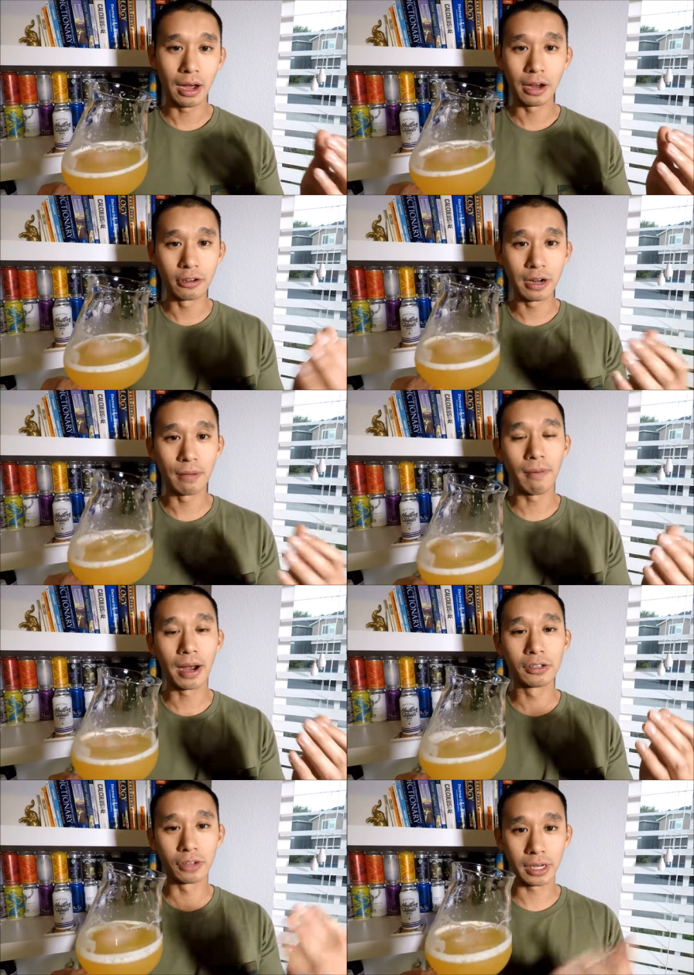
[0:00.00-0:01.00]
I do not
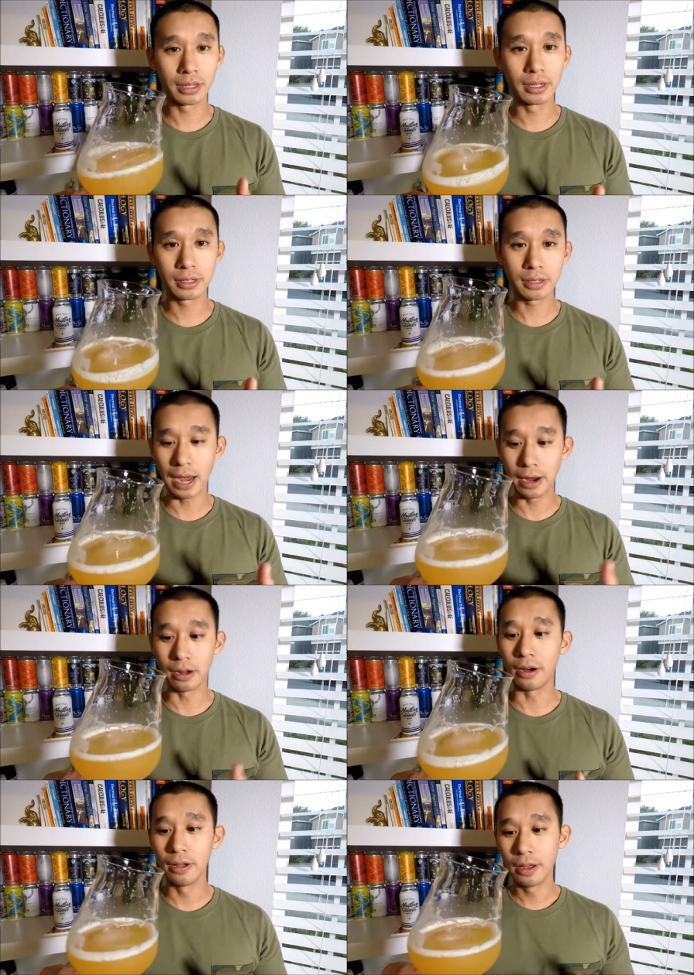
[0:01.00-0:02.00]
mind drinking this at
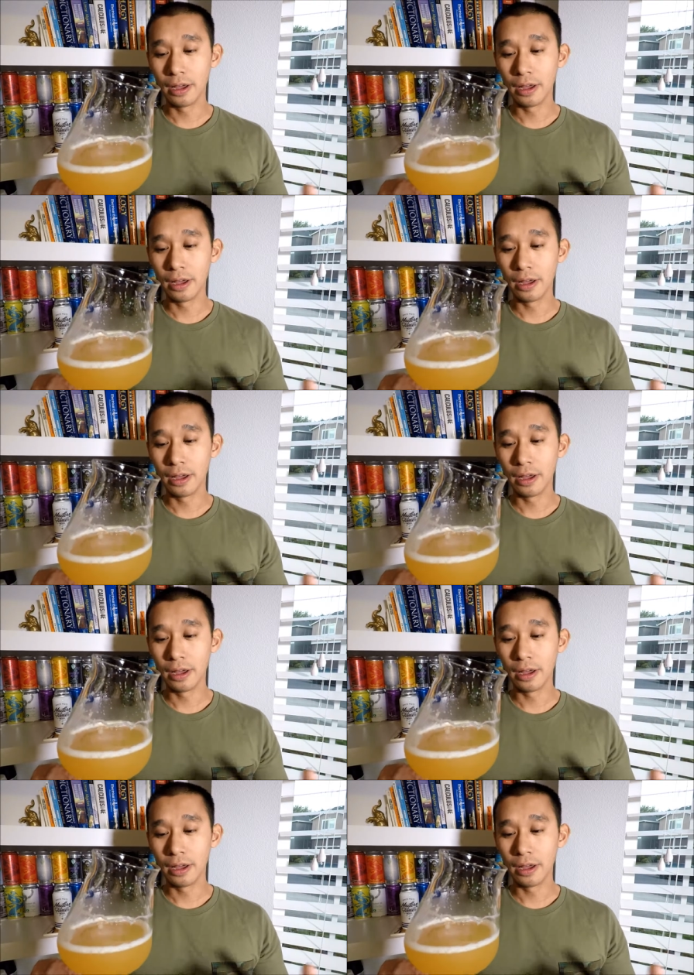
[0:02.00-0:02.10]
all.